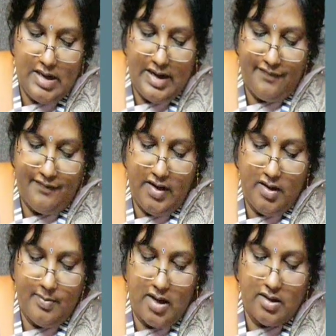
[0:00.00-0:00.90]
left
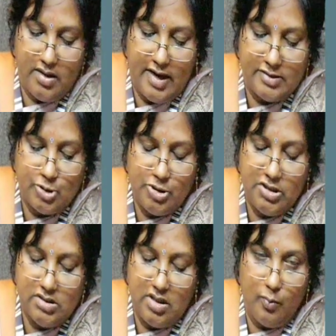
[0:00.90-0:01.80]
hand marker as it
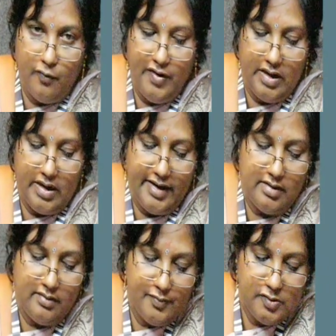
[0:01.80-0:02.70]
is and moving right.
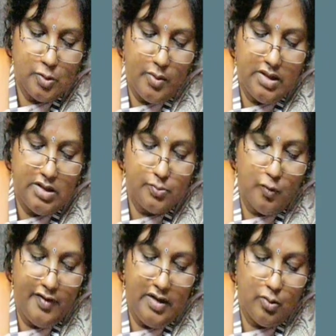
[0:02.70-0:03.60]
So it is
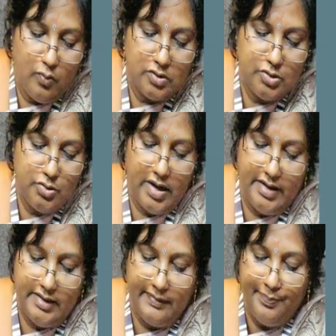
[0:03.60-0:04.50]
moving towards to
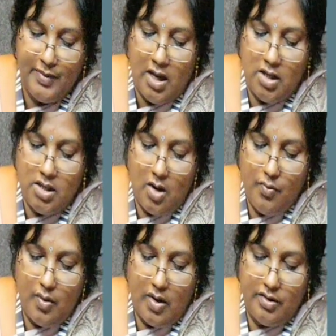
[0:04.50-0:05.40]
right. Now
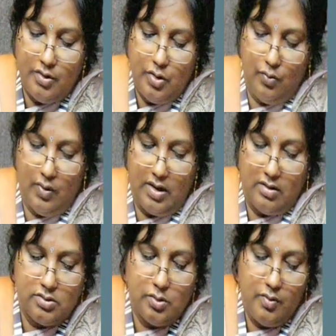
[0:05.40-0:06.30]
you are in Q1.
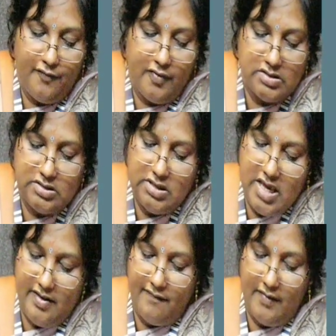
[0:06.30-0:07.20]
So first
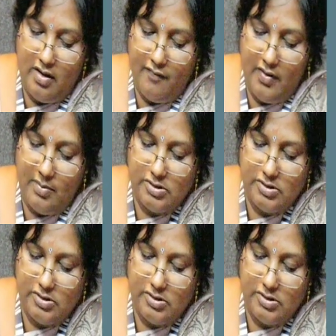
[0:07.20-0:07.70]
A, whenever I am